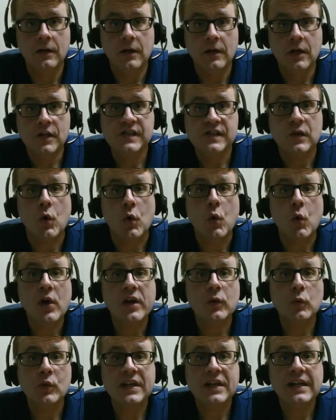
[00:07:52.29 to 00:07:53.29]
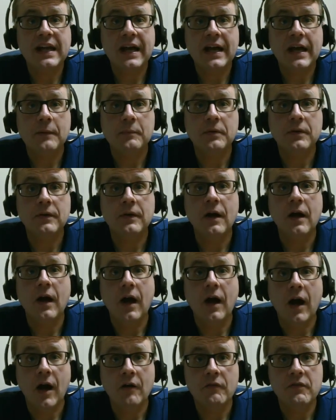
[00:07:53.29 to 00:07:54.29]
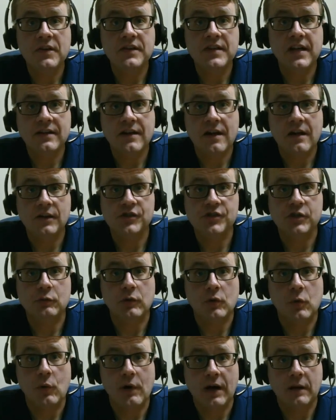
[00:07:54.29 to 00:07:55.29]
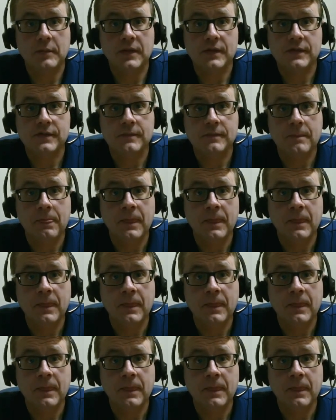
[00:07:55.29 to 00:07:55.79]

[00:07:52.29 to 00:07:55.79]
So, quick recap of the technology requirements.